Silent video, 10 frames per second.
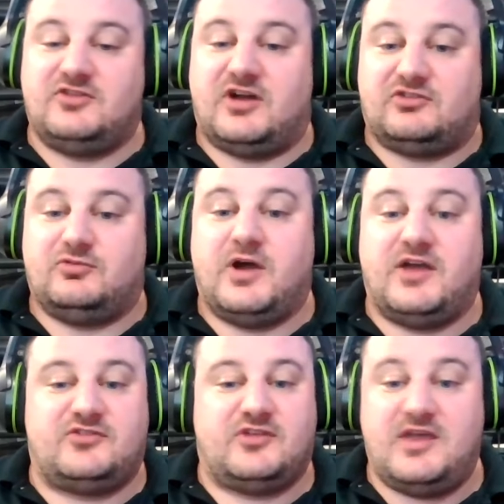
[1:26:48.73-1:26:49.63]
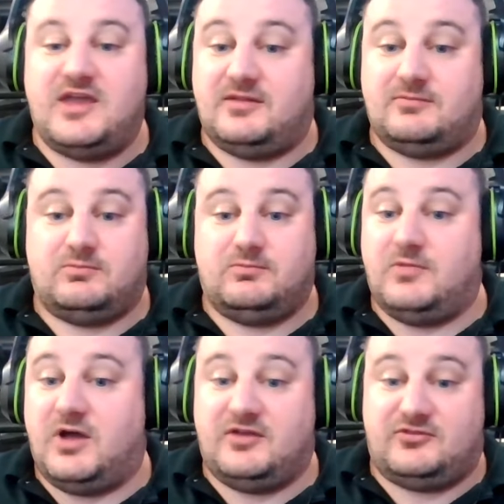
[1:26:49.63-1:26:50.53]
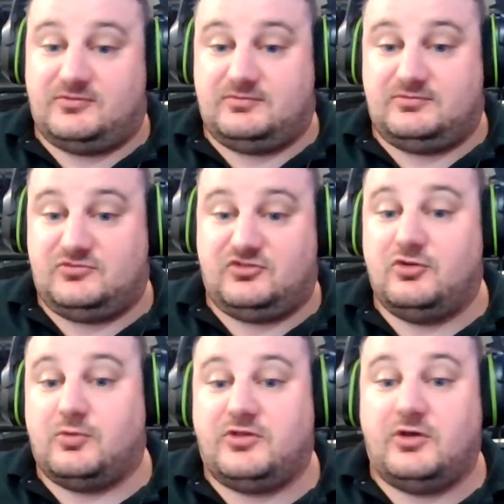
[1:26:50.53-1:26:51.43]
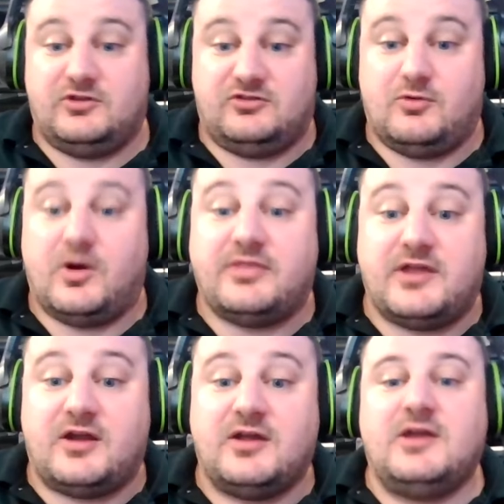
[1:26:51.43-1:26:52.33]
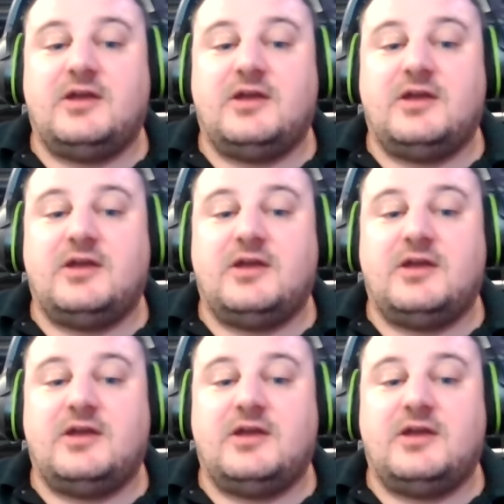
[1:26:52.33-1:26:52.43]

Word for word: talk to us, and us two were the only two on there.